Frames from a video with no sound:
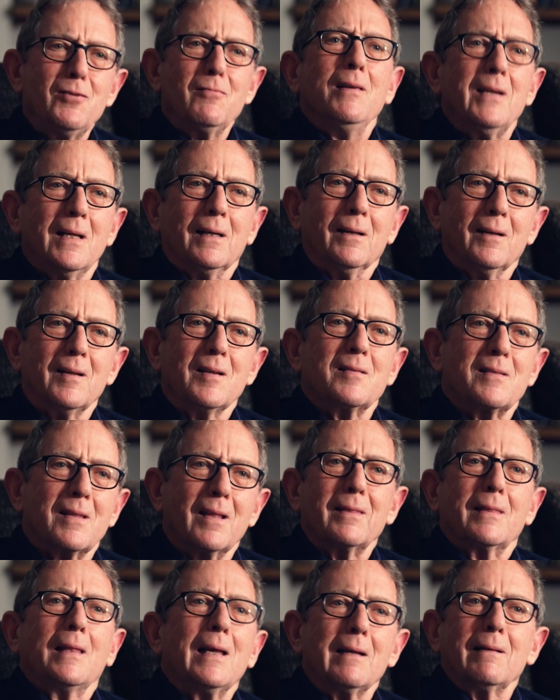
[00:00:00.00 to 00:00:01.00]
Union is
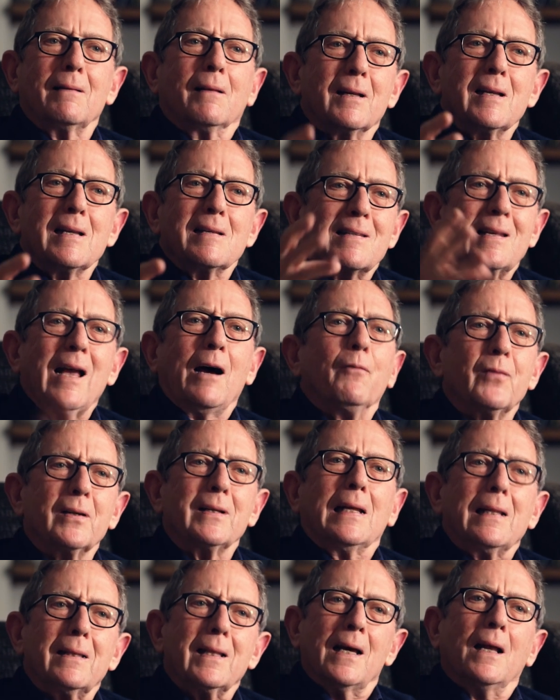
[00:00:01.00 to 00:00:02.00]
the thing that is
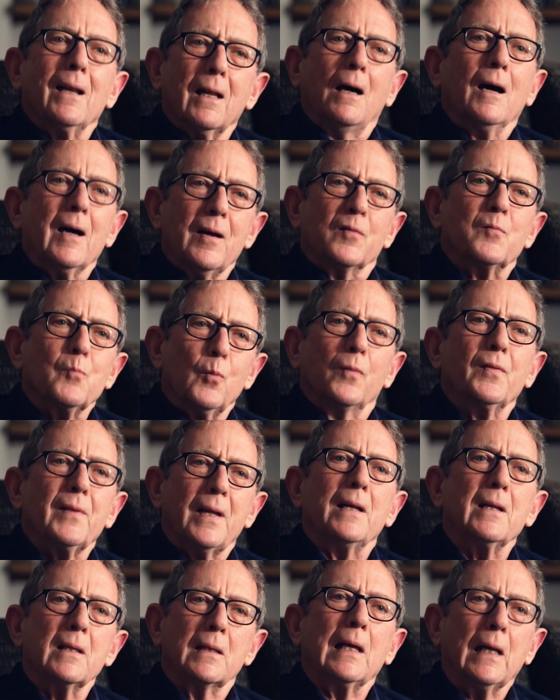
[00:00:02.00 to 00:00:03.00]
governing their lives more than
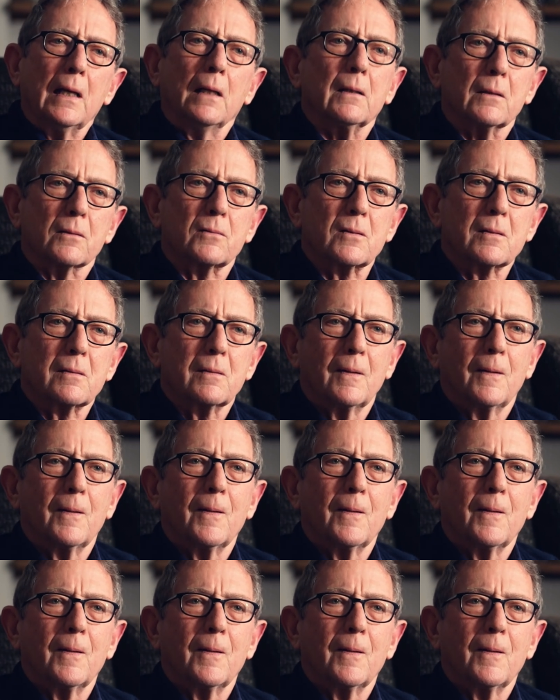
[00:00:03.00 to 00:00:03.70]
anything else.